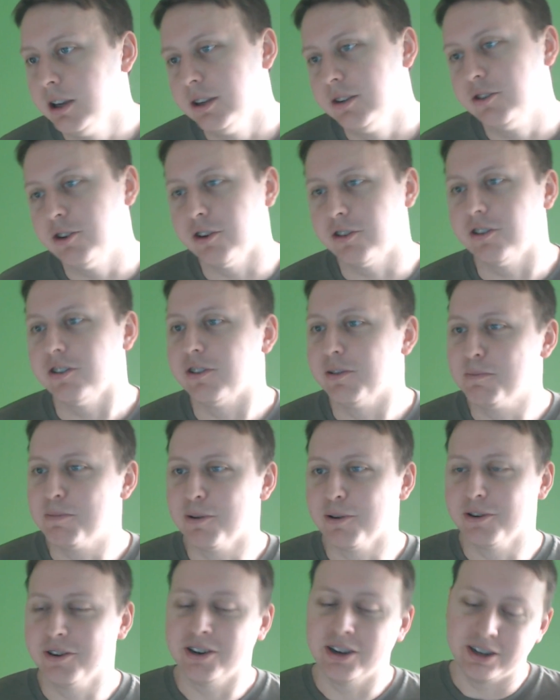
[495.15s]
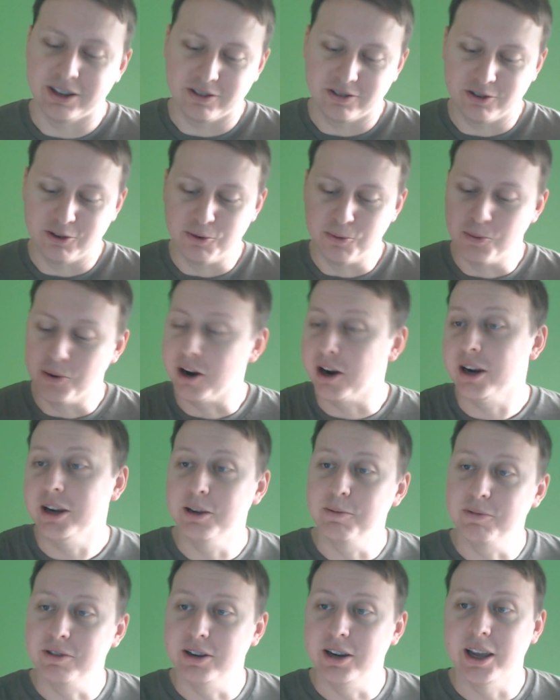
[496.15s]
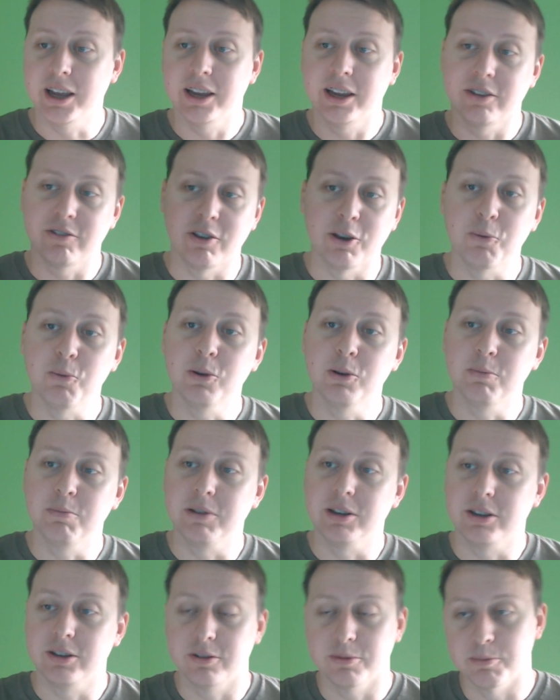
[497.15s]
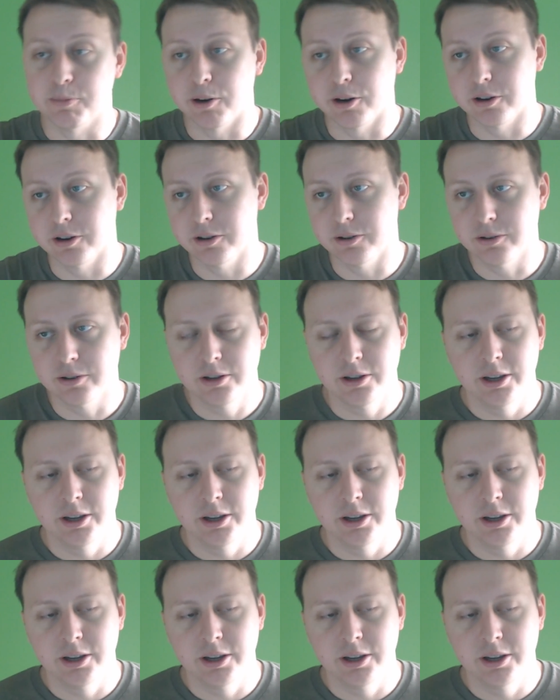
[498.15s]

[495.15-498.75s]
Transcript: just as important as to where I am today as I will be tomorrow.